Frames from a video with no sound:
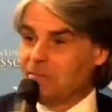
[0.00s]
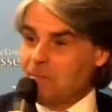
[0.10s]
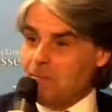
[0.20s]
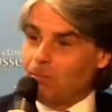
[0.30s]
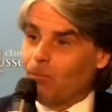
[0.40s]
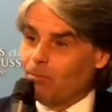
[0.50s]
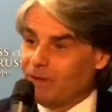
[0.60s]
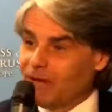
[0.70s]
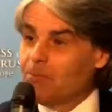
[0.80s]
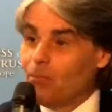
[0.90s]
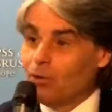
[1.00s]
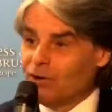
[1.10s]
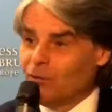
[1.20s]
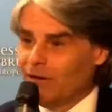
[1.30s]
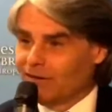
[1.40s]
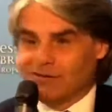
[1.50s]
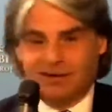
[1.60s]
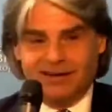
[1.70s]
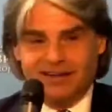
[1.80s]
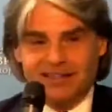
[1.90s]
become more
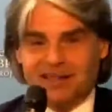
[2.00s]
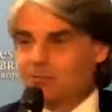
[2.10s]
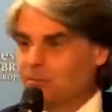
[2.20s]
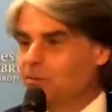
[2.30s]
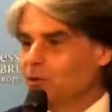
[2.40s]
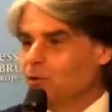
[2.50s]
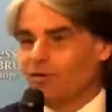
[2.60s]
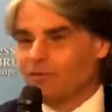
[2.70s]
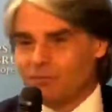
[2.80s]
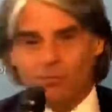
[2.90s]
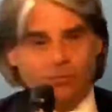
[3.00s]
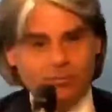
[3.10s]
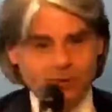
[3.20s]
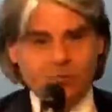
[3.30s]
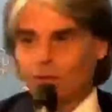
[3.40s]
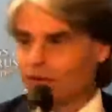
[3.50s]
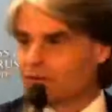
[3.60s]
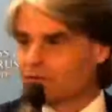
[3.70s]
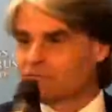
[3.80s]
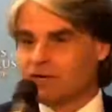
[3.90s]
aware than people who have been
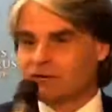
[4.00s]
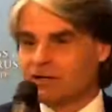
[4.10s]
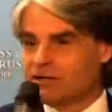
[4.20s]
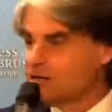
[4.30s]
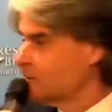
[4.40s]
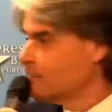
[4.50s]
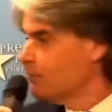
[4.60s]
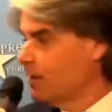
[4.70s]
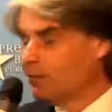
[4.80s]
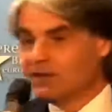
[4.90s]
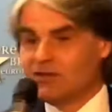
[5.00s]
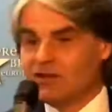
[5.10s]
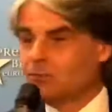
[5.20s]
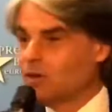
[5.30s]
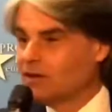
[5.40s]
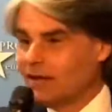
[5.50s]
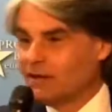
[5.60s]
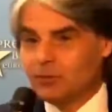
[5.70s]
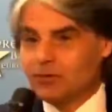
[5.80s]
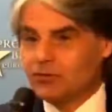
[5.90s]
born through generations in families that speak
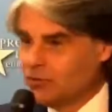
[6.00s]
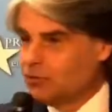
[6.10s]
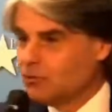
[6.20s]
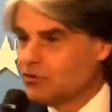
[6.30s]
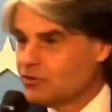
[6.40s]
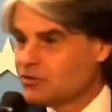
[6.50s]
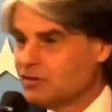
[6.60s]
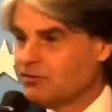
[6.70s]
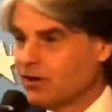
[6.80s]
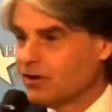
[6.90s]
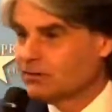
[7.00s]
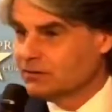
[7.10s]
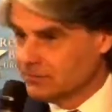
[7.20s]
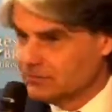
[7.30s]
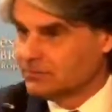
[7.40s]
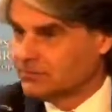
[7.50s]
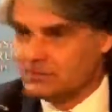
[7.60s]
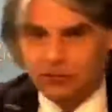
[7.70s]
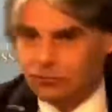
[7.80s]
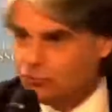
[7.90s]
a language which is of Slavonic
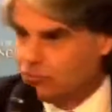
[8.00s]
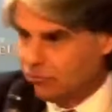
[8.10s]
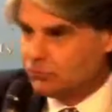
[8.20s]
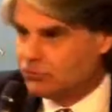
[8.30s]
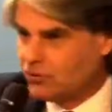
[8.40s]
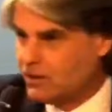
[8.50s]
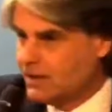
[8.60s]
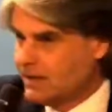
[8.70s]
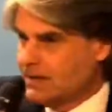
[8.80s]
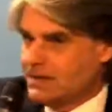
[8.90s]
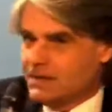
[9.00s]
roots.